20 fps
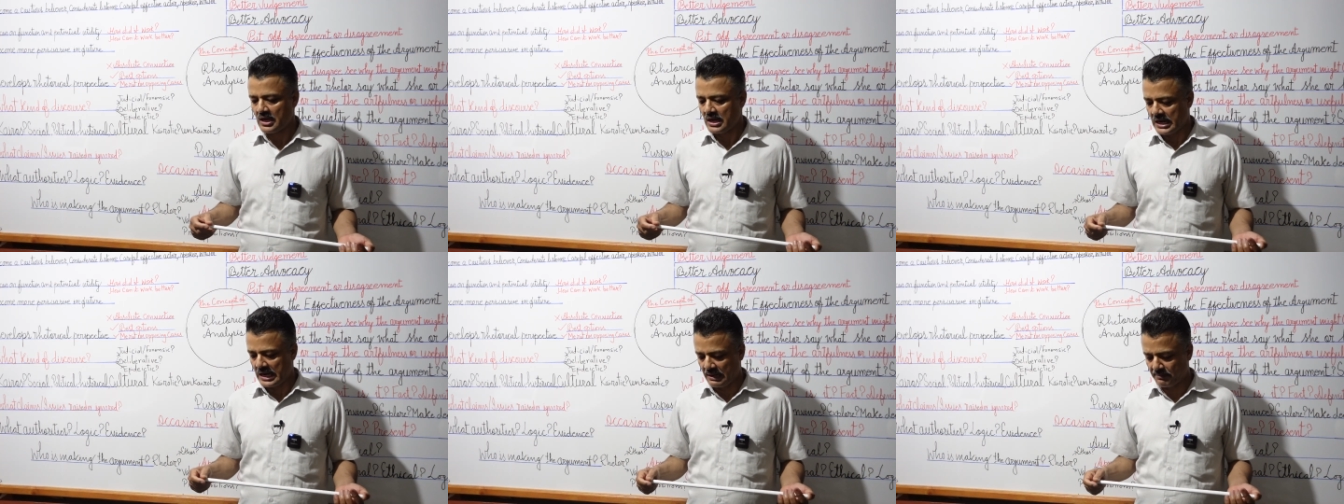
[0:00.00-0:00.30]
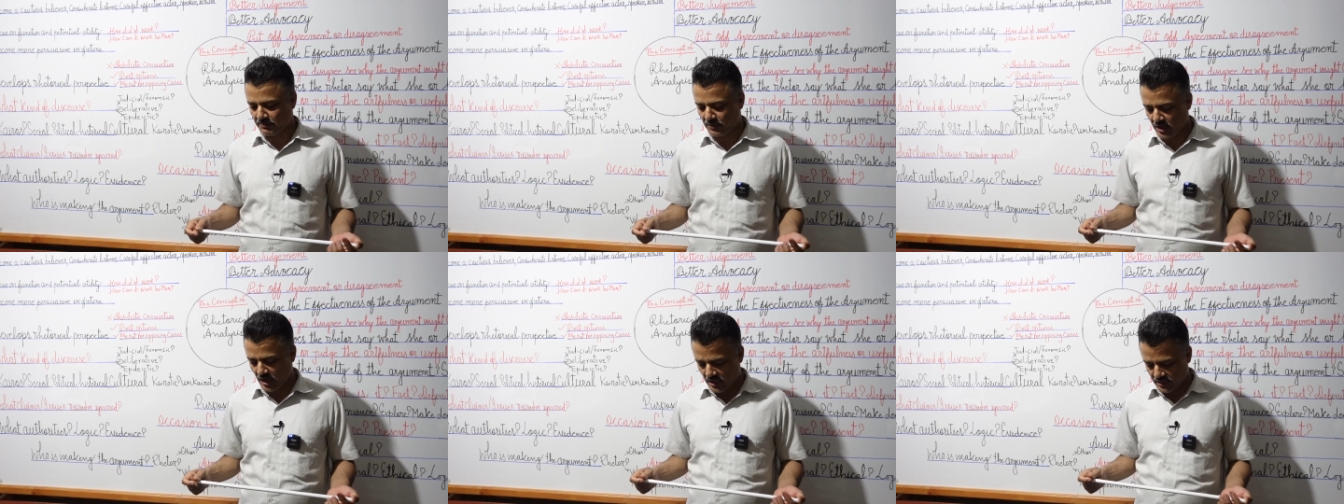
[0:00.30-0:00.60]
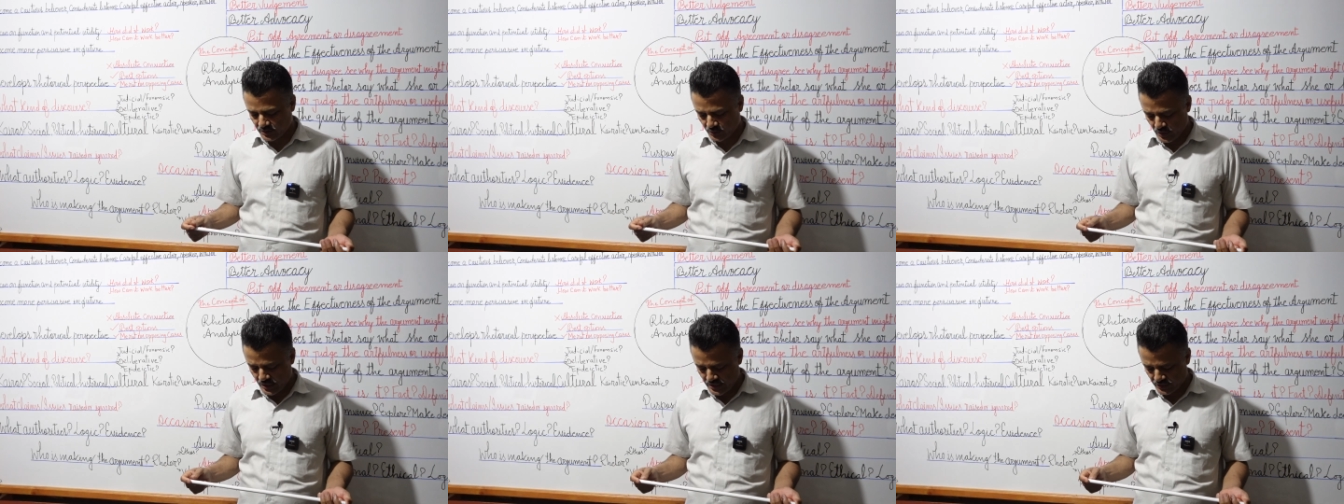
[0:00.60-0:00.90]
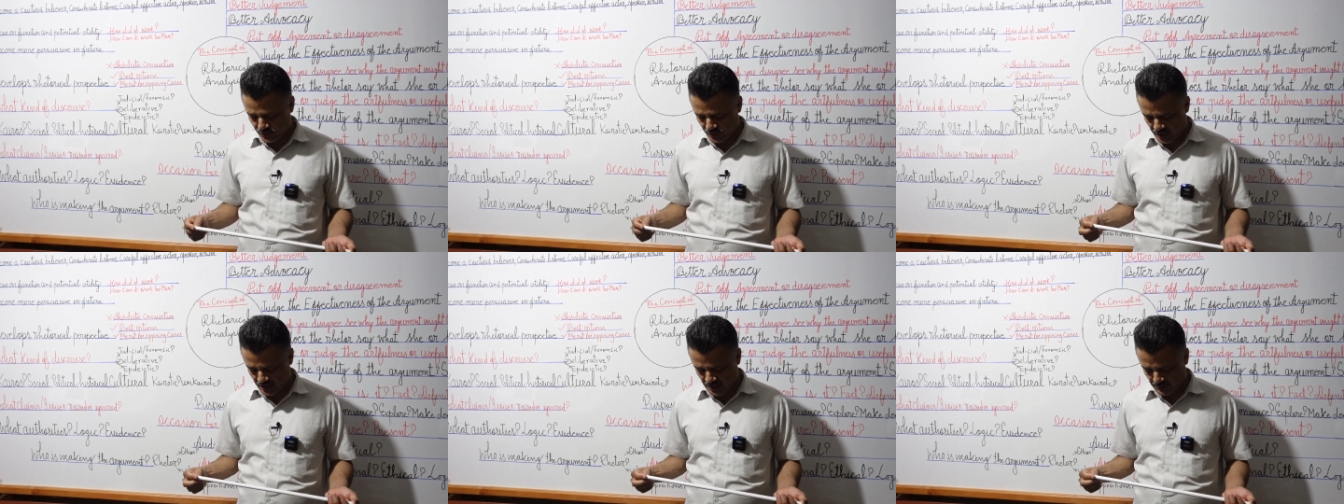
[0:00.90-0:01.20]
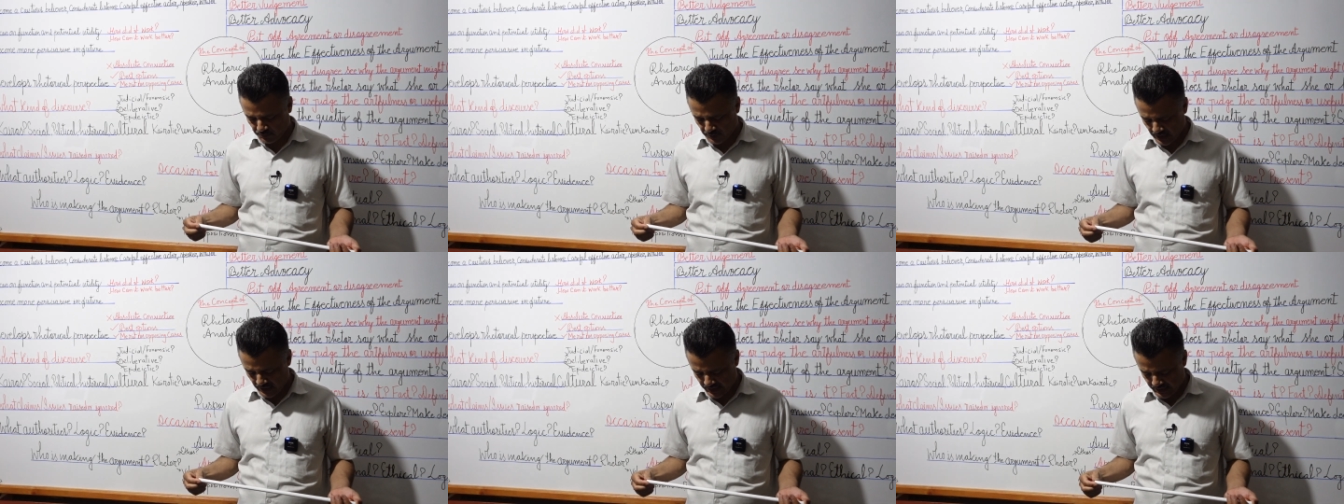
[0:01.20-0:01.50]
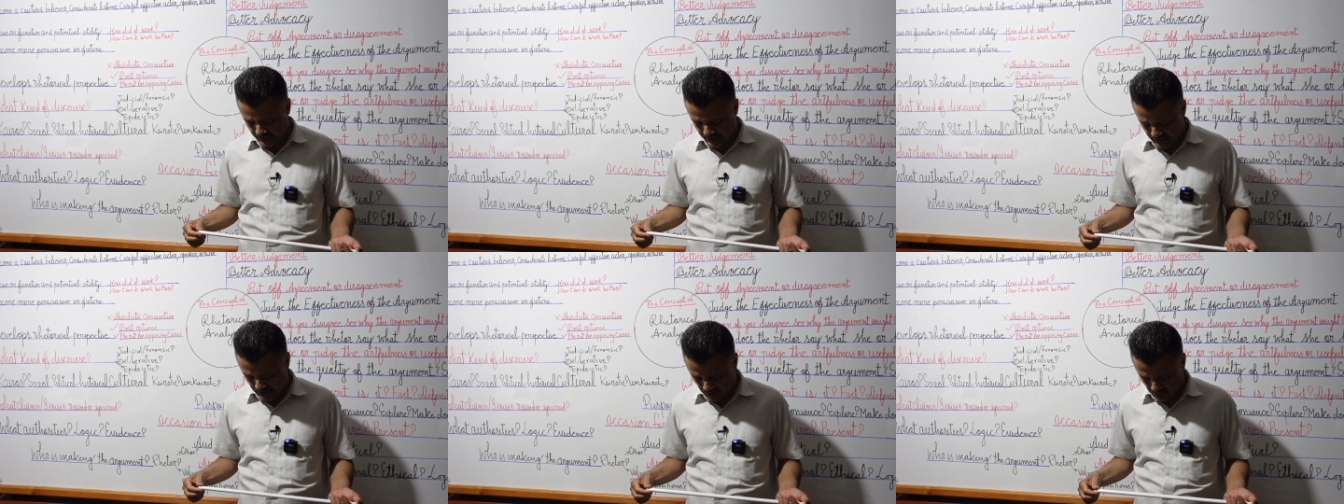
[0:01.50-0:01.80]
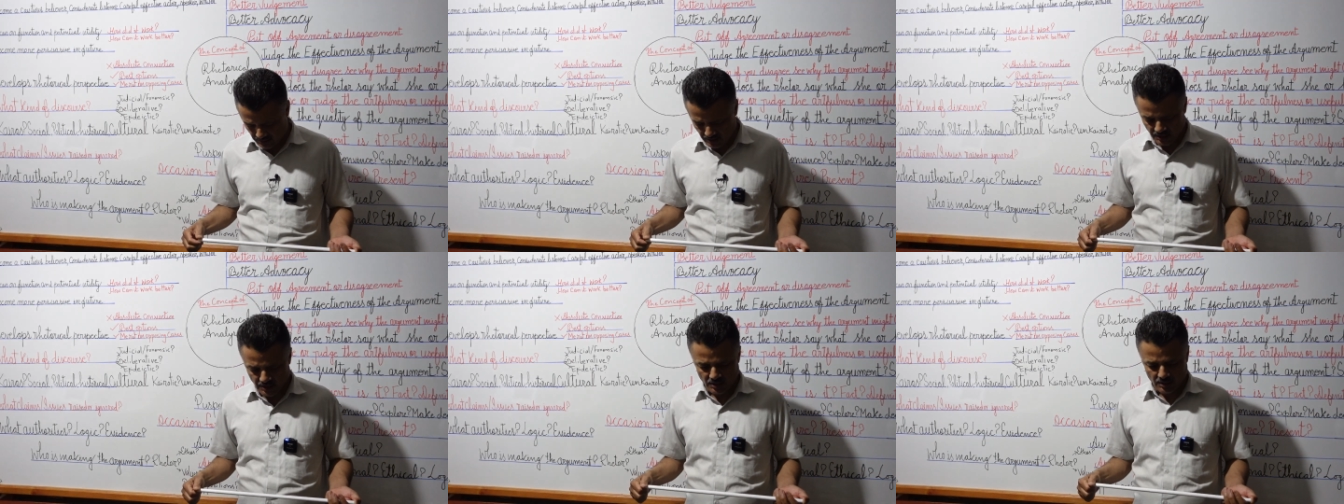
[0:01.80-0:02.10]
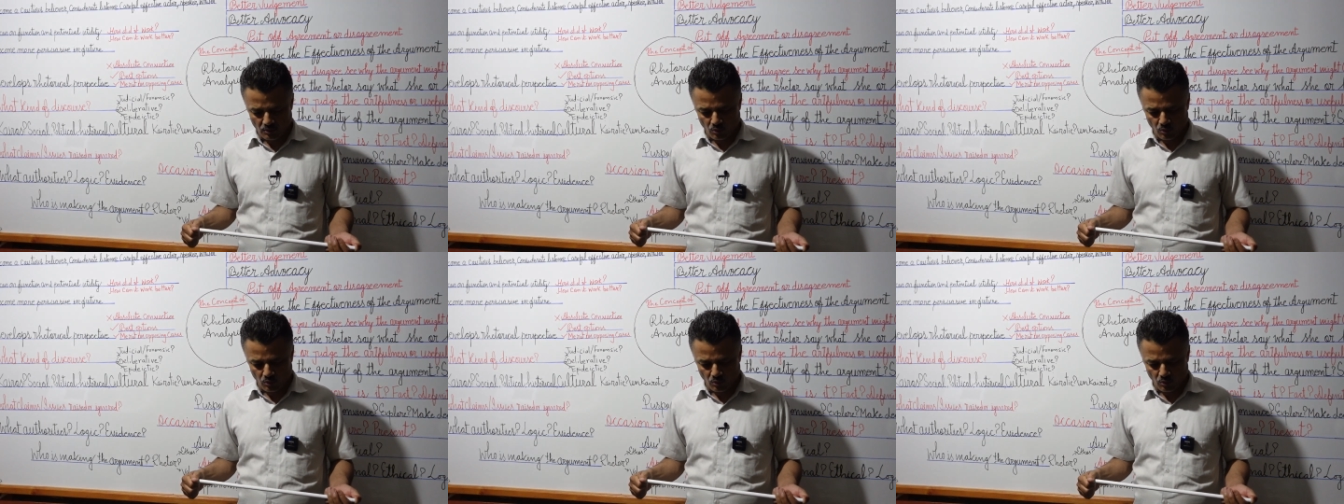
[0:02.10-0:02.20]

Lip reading: I am not going to explain here